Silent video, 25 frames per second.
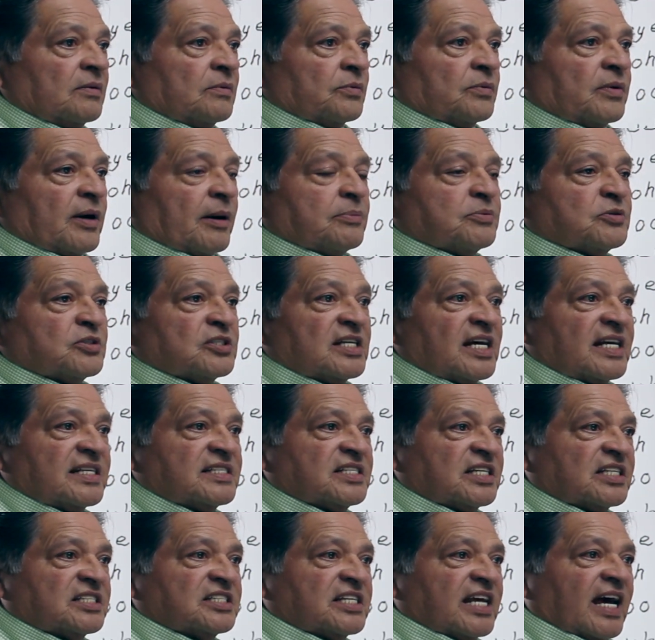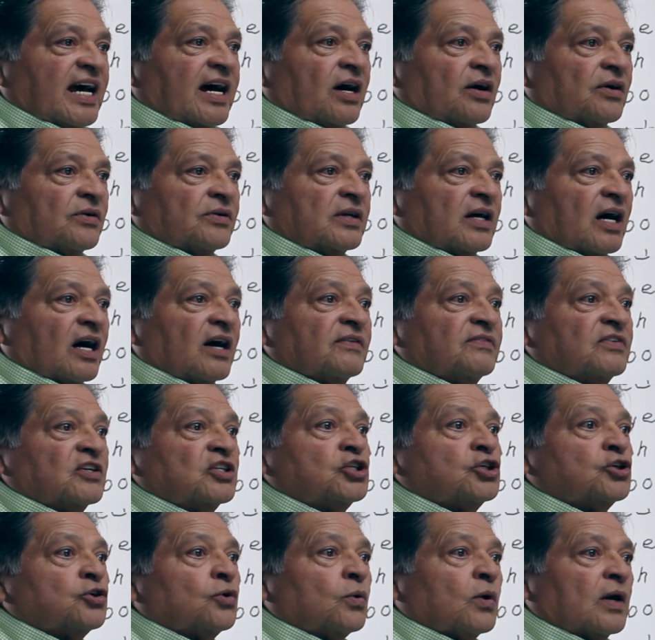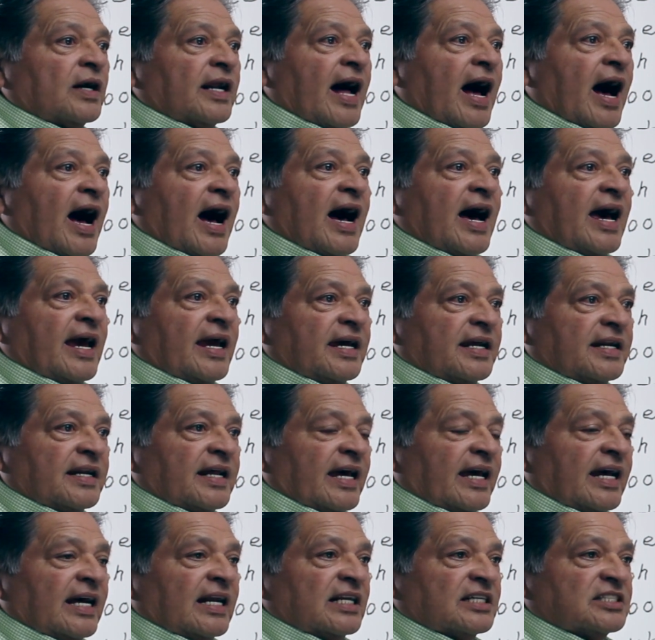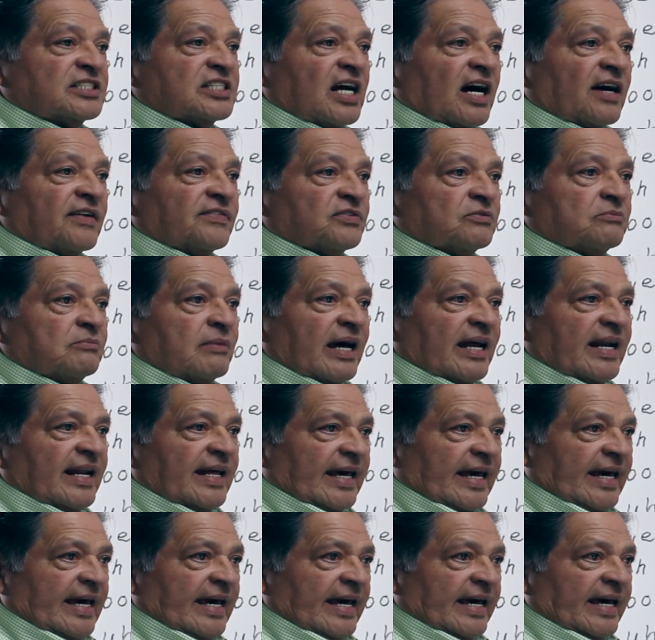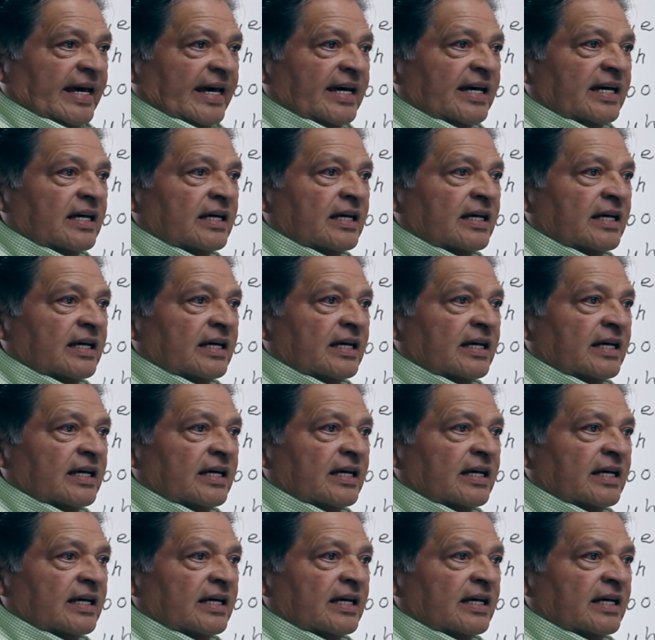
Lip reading: represents the sound of a short I in the English alphabet. I,